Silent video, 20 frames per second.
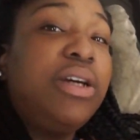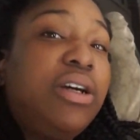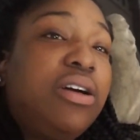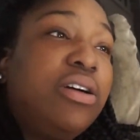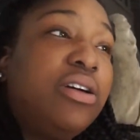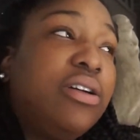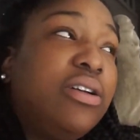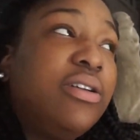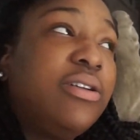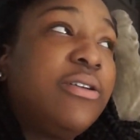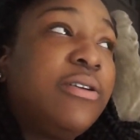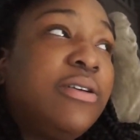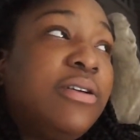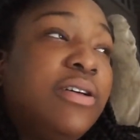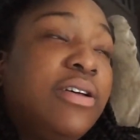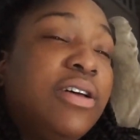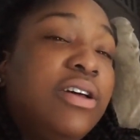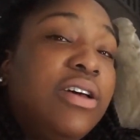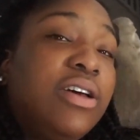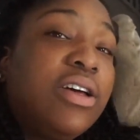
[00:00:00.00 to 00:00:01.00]
here.
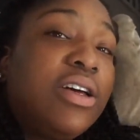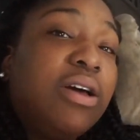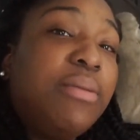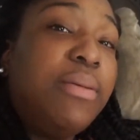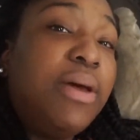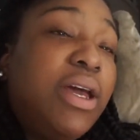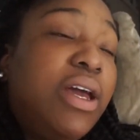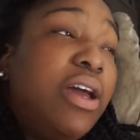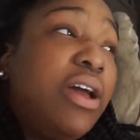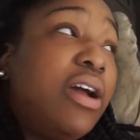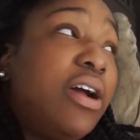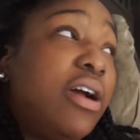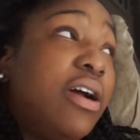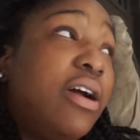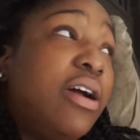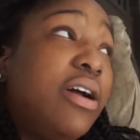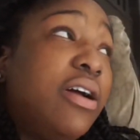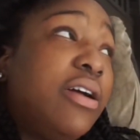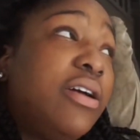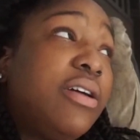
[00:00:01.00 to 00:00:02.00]
Come
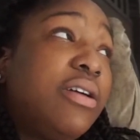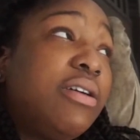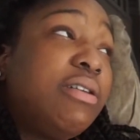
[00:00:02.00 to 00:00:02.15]
here.